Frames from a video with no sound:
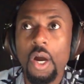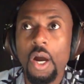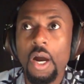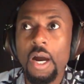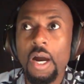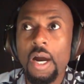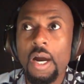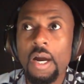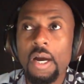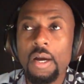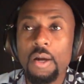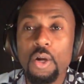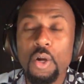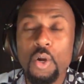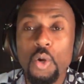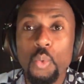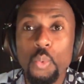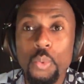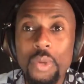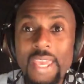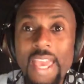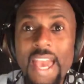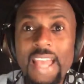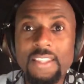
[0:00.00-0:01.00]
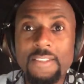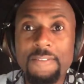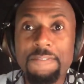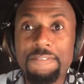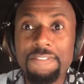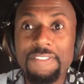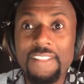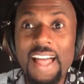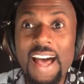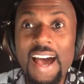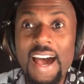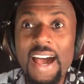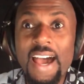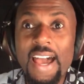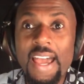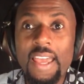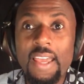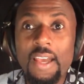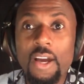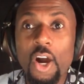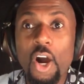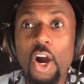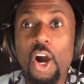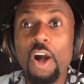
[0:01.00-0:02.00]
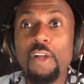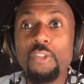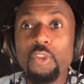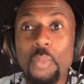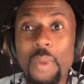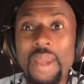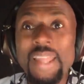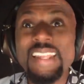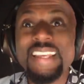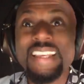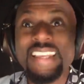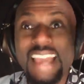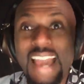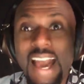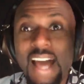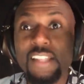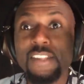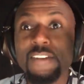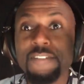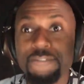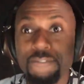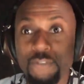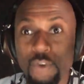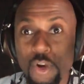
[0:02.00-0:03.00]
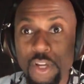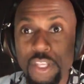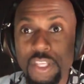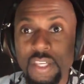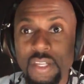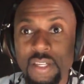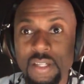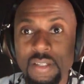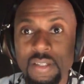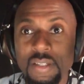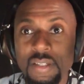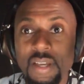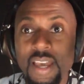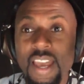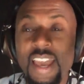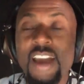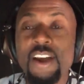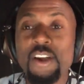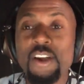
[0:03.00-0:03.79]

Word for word: uh, we had to fly all the way to California